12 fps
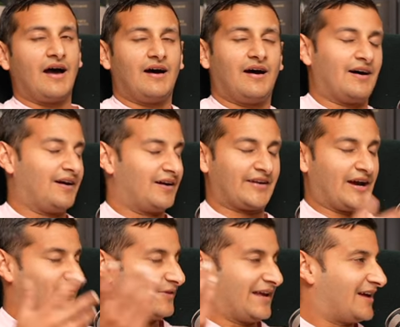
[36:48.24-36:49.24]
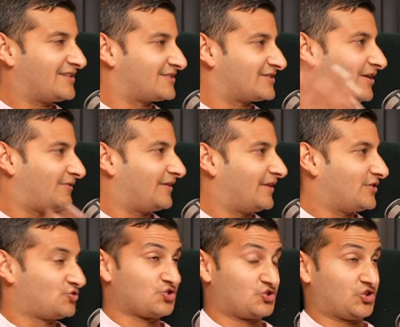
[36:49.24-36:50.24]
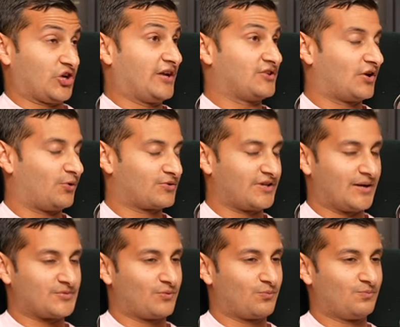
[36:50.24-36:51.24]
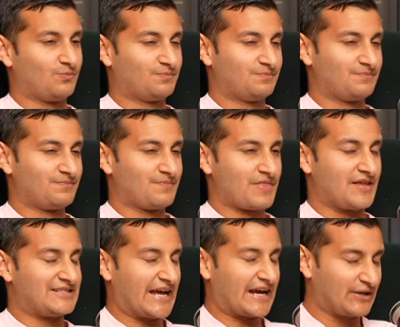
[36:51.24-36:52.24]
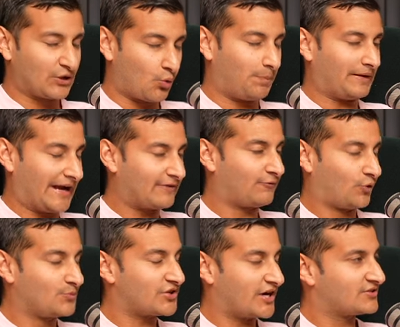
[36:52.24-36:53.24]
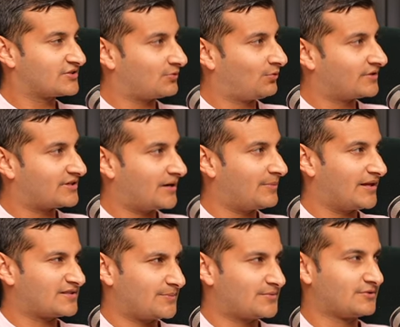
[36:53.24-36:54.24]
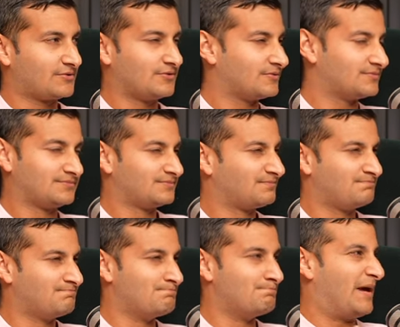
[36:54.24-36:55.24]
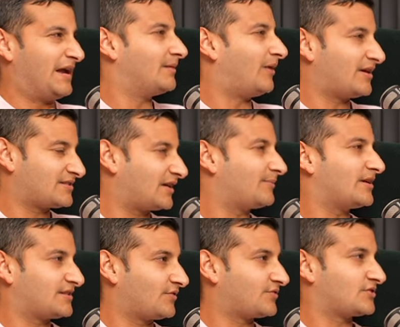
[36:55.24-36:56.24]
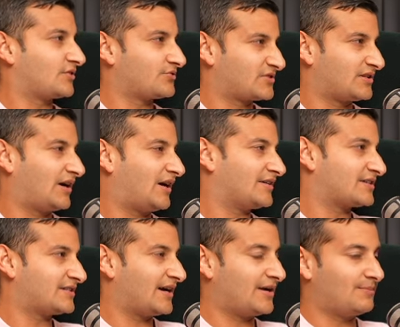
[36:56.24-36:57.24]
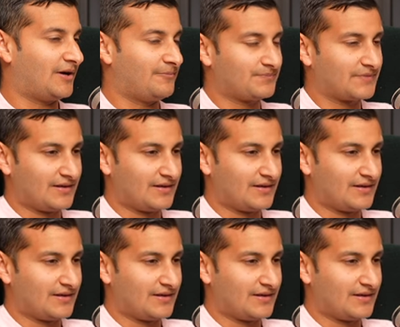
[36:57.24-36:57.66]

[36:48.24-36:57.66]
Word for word: uh, account for the ads and stuff, and then it just changes the whole time. So the technical platform changes all the time, but that's up to media buyers like myself and so on just to understand. But